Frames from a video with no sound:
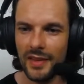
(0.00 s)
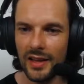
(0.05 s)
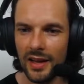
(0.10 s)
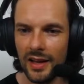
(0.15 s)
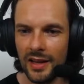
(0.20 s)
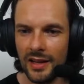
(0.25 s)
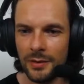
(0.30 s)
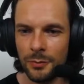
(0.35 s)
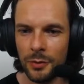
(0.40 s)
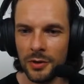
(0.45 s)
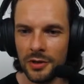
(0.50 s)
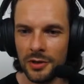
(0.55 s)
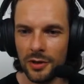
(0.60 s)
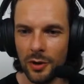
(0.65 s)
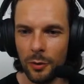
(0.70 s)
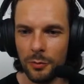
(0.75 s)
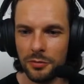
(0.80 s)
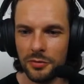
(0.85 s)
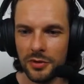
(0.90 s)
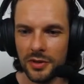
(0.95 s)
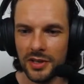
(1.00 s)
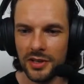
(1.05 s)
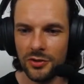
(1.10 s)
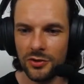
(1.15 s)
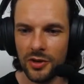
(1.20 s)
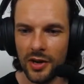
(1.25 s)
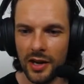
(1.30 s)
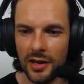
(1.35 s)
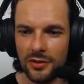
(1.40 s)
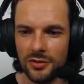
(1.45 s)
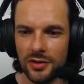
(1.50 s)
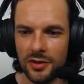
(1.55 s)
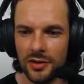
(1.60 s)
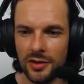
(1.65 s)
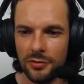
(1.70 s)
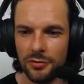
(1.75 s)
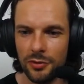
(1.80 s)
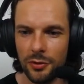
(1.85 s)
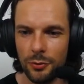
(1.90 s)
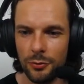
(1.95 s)
it will hopefully change in the
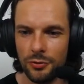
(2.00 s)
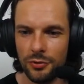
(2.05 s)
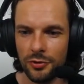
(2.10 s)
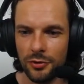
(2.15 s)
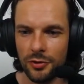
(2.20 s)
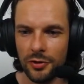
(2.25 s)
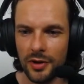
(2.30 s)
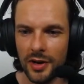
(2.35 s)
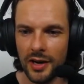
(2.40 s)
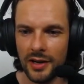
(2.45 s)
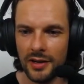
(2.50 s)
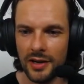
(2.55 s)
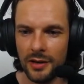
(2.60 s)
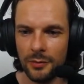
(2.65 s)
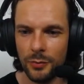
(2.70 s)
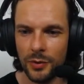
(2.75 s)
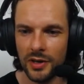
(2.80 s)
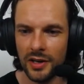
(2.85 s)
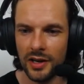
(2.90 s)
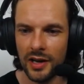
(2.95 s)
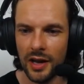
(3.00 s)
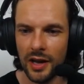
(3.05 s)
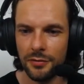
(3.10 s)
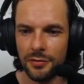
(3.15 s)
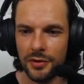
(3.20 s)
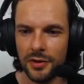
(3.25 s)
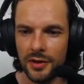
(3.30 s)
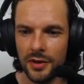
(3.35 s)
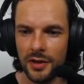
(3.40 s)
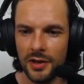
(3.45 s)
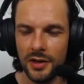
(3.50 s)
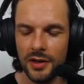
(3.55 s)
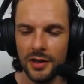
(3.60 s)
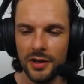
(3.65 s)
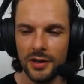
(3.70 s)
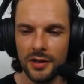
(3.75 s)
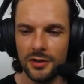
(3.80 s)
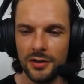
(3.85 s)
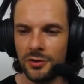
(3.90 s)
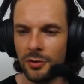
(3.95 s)
future, and we can have
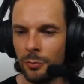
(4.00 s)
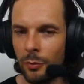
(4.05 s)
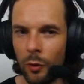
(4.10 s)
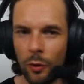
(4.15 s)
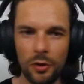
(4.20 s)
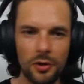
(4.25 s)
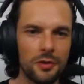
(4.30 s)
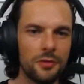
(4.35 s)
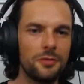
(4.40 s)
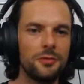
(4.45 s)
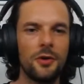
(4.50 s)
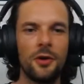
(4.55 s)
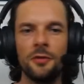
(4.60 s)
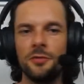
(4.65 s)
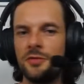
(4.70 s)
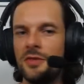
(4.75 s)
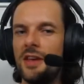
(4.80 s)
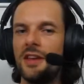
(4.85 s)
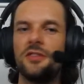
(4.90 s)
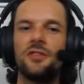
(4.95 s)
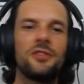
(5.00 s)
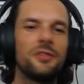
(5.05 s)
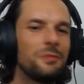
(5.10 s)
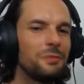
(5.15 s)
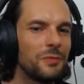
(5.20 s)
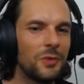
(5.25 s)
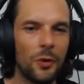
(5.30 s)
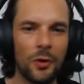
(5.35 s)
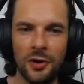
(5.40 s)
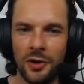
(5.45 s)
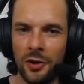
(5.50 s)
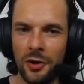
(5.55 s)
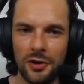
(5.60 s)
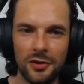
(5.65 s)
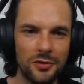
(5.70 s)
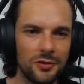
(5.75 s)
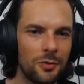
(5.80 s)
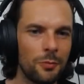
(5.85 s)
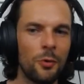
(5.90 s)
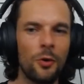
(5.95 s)
some more of this going on.
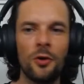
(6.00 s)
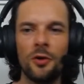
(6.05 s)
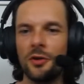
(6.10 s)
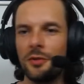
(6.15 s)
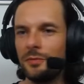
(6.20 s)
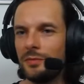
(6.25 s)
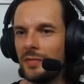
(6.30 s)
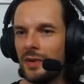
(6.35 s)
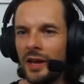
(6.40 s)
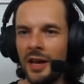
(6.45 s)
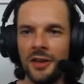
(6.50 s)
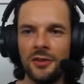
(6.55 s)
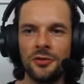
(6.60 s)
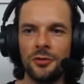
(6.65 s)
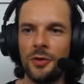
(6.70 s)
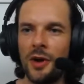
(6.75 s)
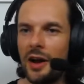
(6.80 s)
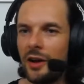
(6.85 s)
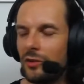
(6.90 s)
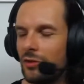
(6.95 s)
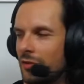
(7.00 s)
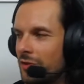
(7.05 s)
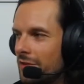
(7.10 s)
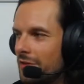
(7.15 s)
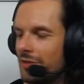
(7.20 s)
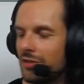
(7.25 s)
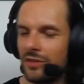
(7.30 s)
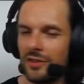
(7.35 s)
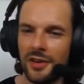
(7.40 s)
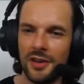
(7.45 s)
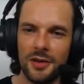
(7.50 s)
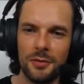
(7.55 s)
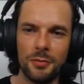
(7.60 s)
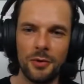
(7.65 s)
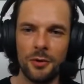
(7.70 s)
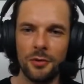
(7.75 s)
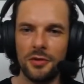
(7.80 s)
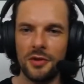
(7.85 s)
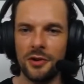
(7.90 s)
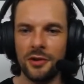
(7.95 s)
Some more interactions,
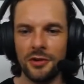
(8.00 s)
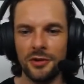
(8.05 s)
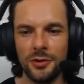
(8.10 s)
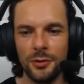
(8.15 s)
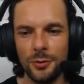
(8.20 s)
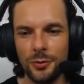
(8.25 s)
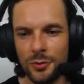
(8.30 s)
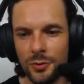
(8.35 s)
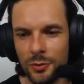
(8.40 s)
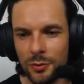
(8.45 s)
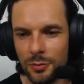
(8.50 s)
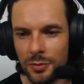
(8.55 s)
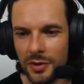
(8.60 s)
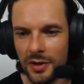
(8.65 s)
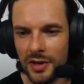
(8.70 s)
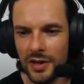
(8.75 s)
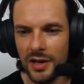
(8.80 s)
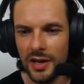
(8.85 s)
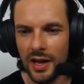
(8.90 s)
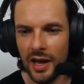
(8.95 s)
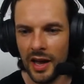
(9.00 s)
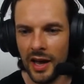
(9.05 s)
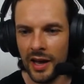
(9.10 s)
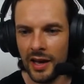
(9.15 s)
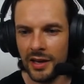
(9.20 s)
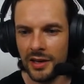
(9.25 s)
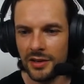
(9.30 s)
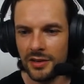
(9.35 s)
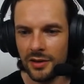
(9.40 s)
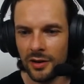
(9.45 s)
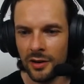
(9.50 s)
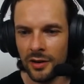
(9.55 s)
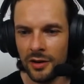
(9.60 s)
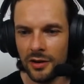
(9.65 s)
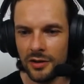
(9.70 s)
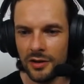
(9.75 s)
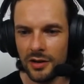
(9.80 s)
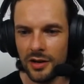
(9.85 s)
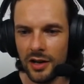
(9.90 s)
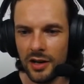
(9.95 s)
both here on YouTube and
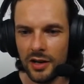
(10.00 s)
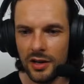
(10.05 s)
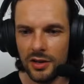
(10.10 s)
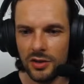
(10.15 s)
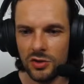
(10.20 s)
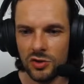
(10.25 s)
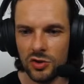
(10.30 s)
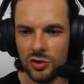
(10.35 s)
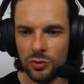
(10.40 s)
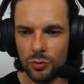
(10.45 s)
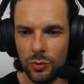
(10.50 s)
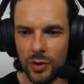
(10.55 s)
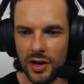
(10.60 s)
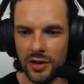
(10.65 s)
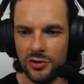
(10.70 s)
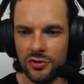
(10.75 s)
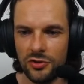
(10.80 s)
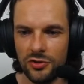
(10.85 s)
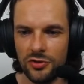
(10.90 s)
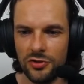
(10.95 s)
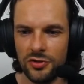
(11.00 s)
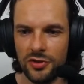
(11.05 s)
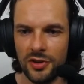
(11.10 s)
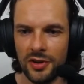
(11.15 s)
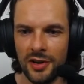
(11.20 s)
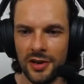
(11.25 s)
on Twitch.